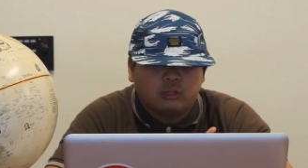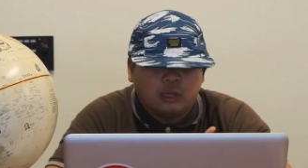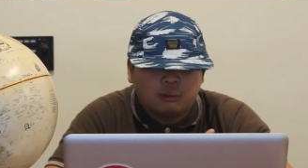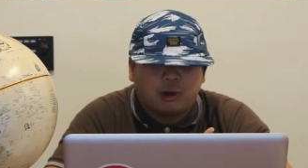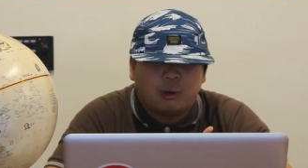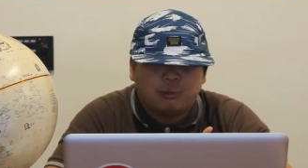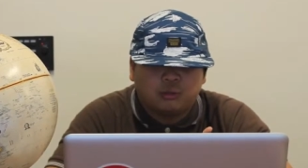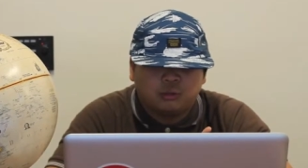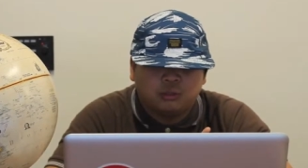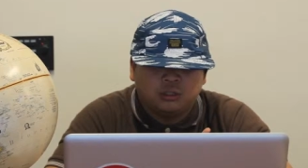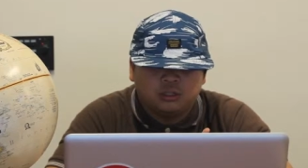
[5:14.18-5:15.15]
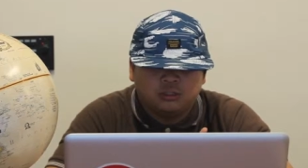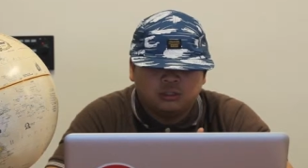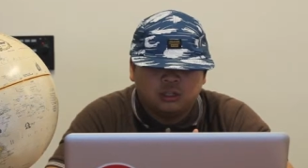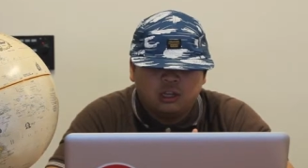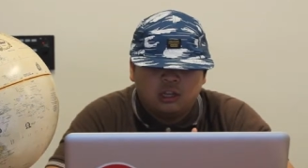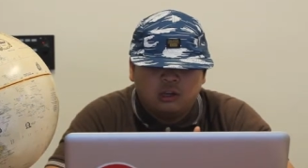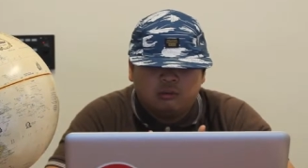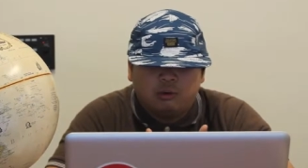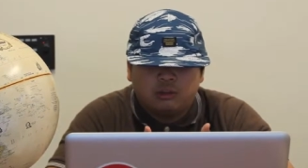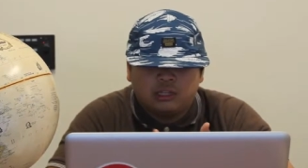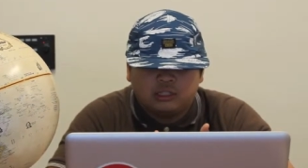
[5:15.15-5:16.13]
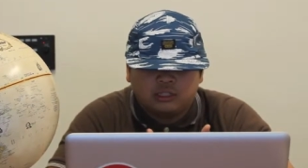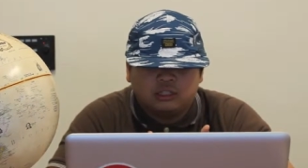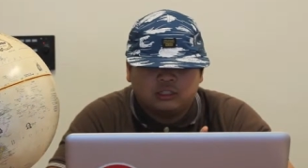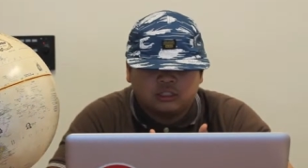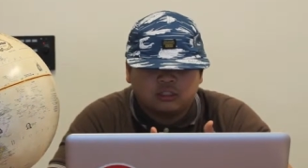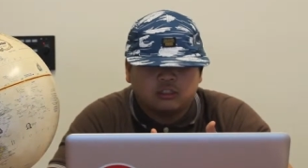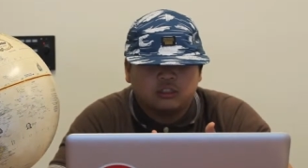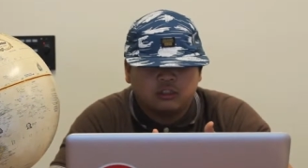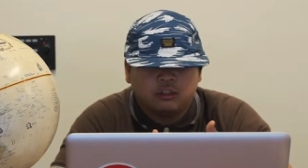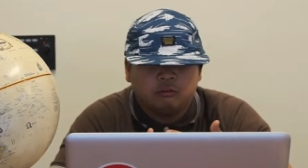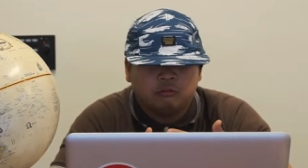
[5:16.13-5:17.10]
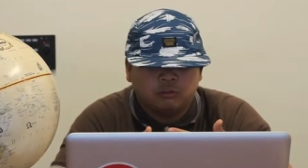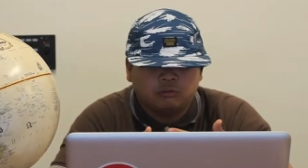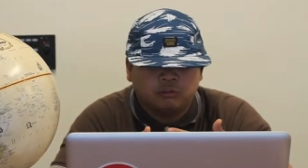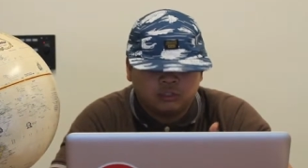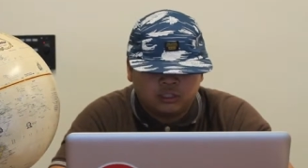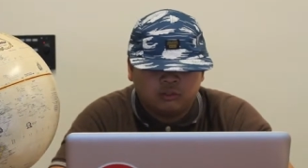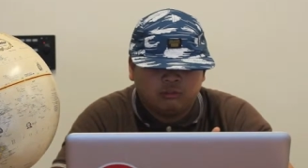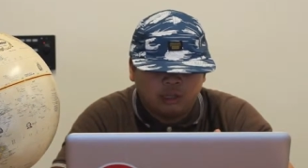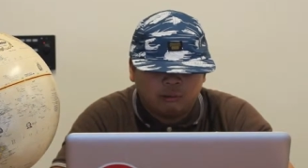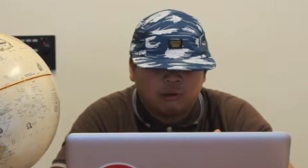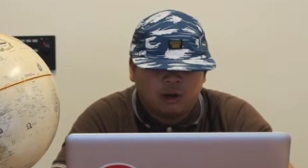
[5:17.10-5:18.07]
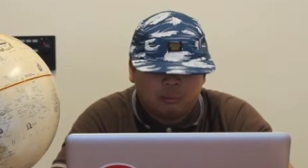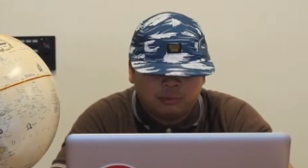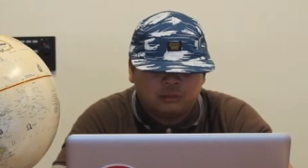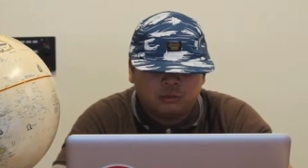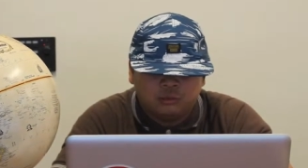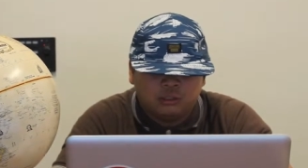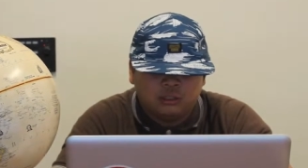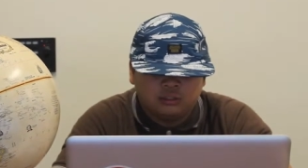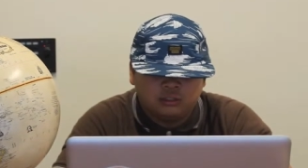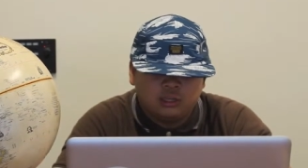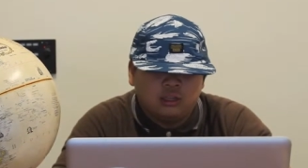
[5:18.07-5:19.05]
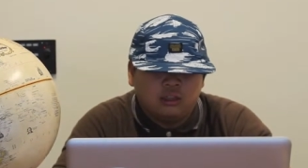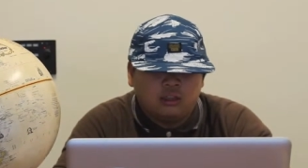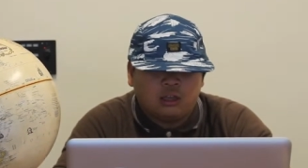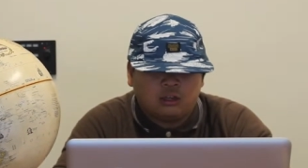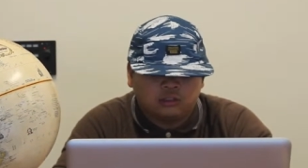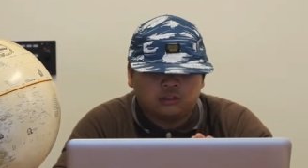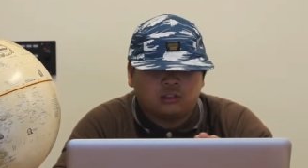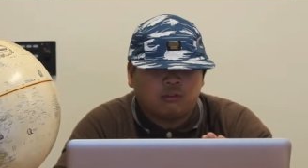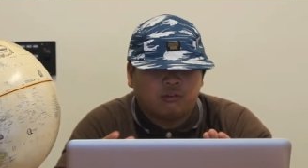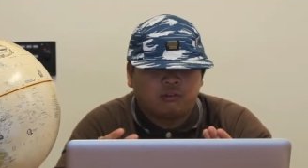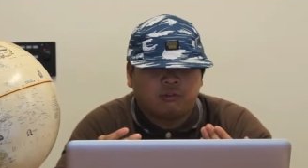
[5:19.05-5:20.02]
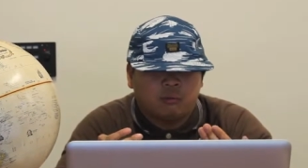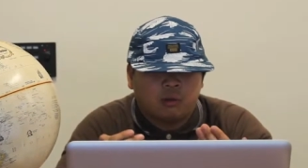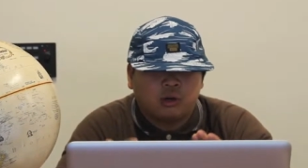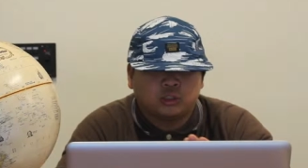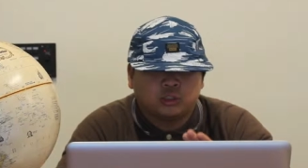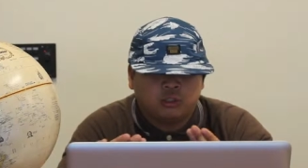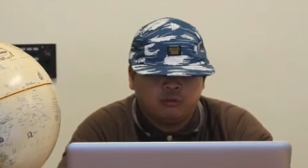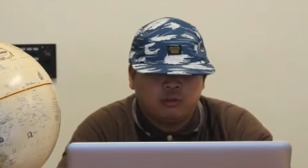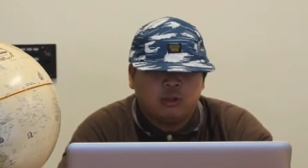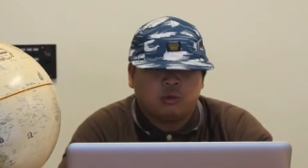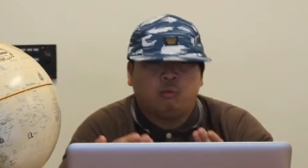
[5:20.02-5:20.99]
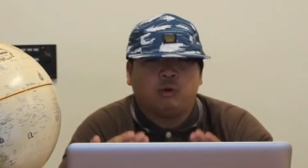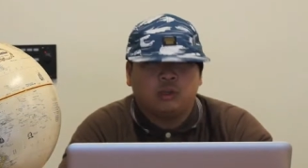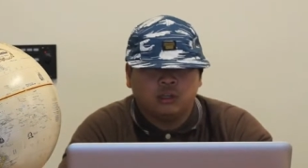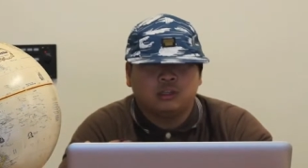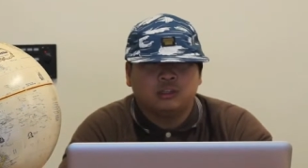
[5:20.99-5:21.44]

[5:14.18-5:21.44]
labor opportunities. While they did certainly receive labor opportunities, they also suffered from harsh living and working